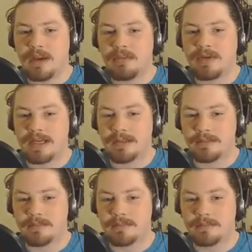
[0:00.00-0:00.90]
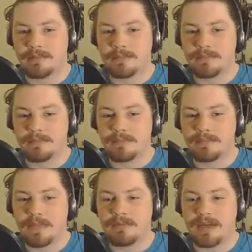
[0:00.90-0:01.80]
I'll find him.
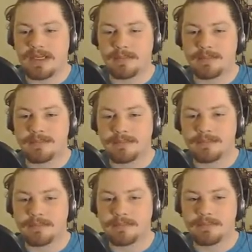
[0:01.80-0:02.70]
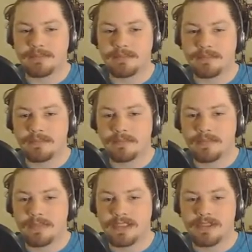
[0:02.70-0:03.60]
I'll find him.
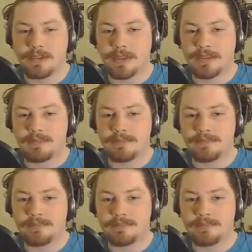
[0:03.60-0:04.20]
Let's do it.